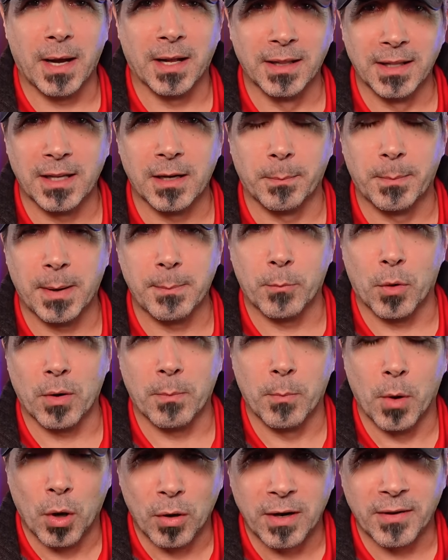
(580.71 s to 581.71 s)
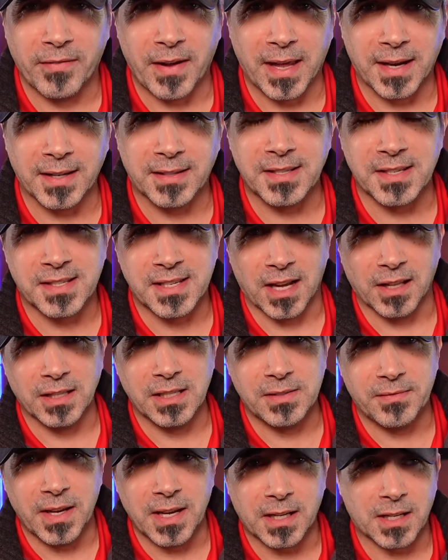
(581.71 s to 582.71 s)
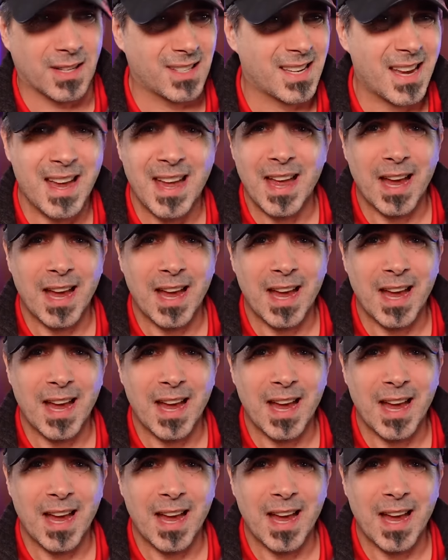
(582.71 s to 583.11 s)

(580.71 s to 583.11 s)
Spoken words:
a little bit more motivated to sell these vehicles.